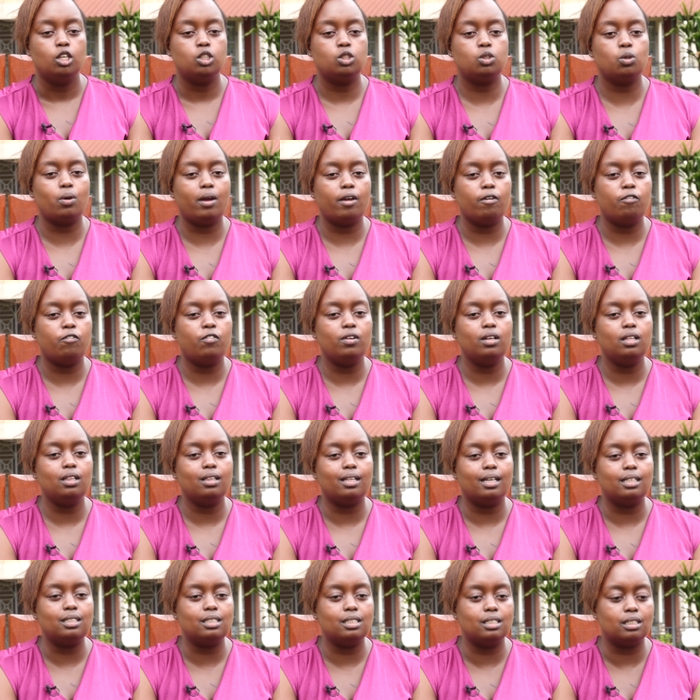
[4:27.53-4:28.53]
So I feel
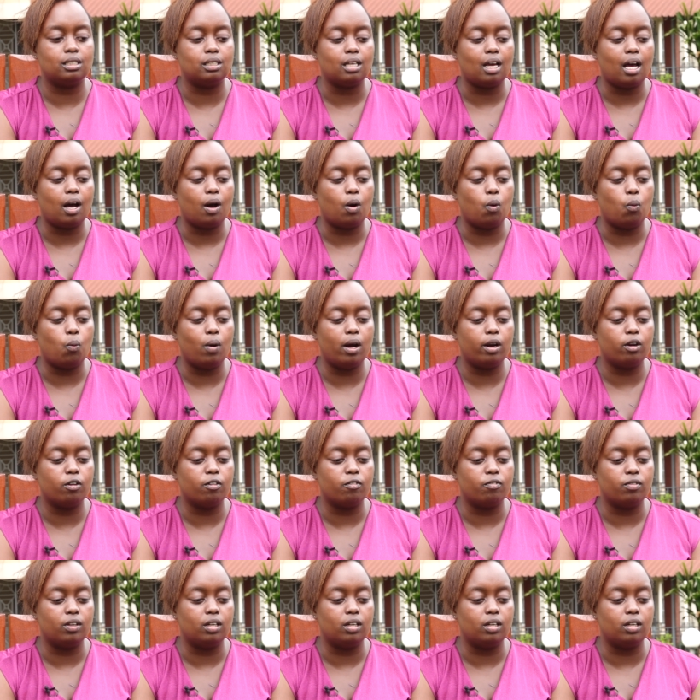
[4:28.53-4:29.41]
that is one of